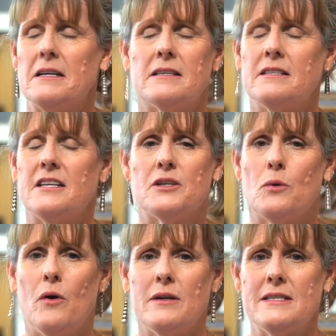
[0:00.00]
doesn't
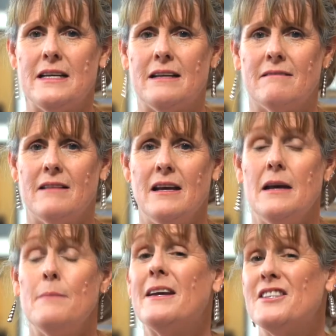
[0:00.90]
quarantine
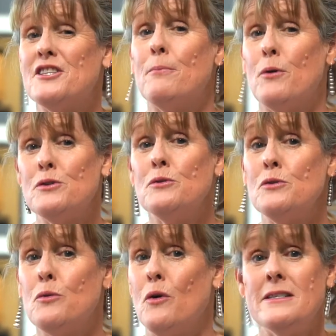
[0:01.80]
because the person
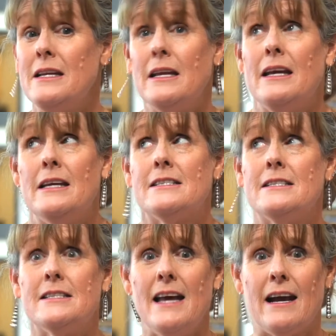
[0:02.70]
who's quarantining isn't
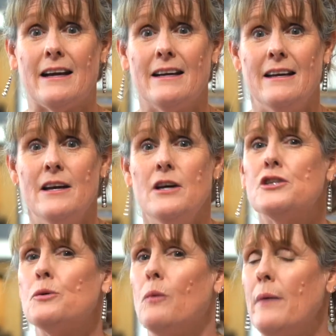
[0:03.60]
sick.
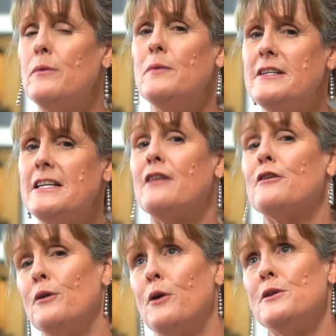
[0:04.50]
So why would we take the
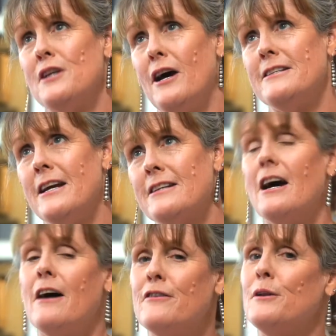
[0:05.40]
close contact
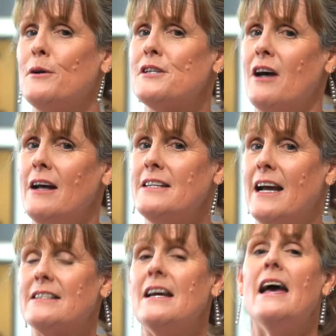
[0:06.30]
of a close
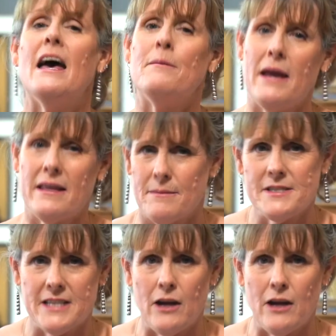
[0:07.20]
contact and make them stay